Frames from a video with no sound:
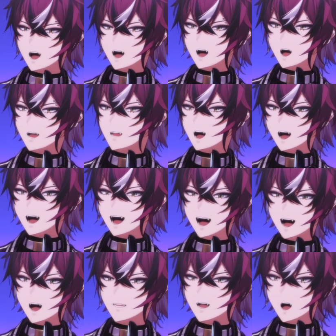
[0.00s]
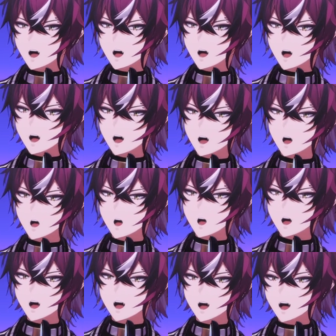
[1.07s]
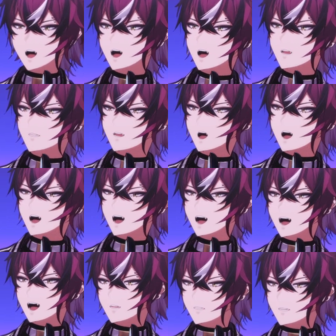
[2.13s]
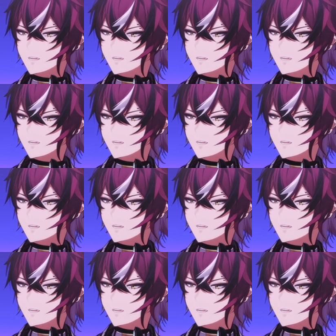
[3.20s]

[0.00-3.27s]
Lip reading: me happy, though, because